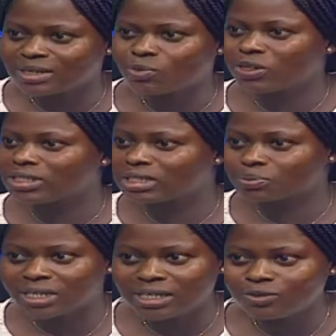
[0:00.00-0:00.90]
with
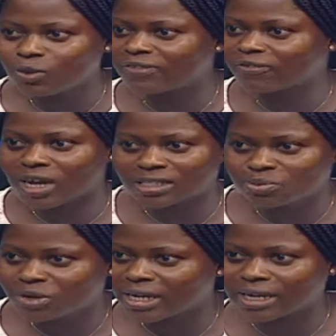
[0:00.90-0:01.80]
speed, with fast
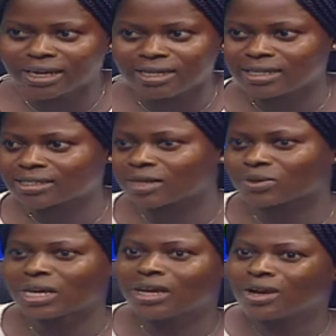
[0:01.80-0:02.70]
break and other stuff,
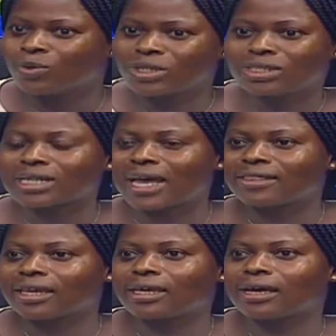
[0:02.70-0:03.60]
which I
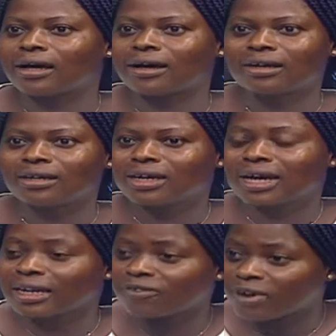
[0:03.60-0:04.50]
think
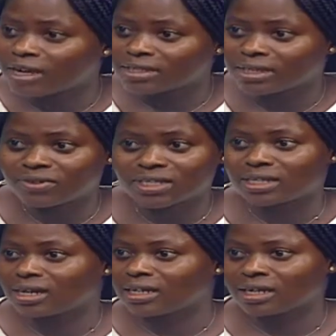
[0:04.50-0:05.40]
Ghana Fire Service and
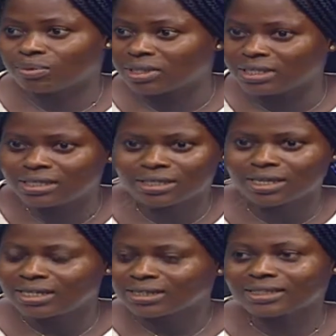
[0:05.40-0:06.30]
Ghana Police,
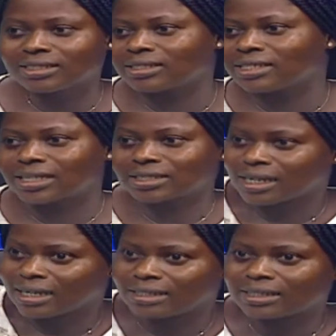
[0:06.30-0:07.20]
that is their
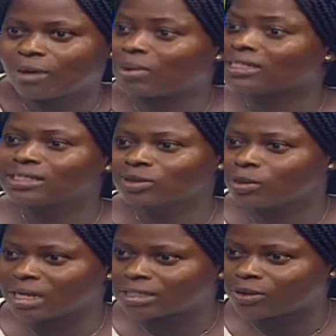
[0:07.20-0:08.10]
challenge now. But no
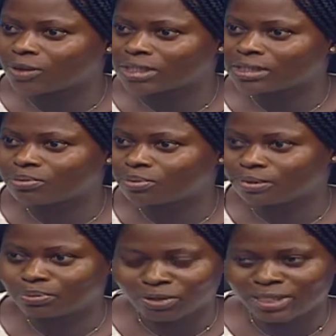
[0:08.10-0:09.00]
matter what,
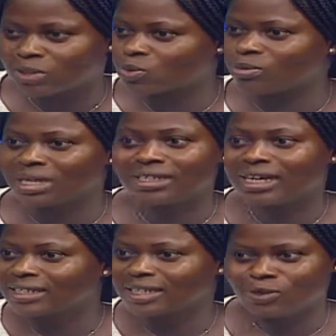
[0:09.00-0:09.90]
police women,
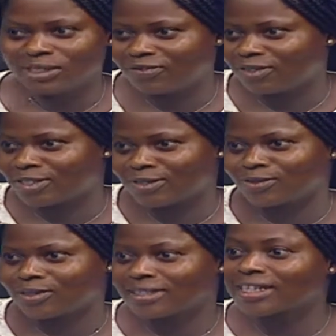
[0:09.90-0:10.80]
they will defeat you.
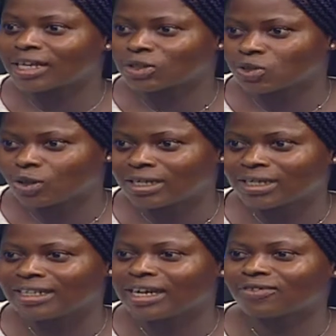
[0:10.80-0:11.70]
They are strong,
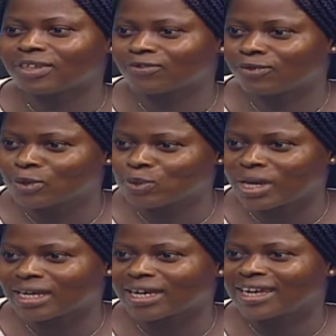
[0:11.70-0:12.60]
they have the footwork.
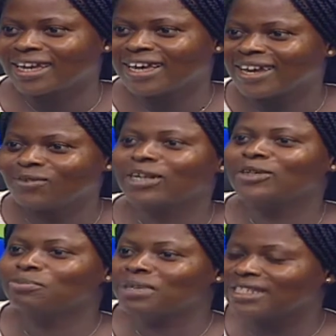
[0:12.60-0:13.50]
And when you
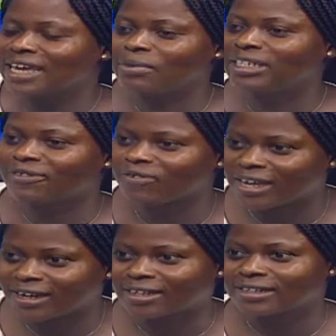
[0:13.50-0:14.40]
meet them in the finals,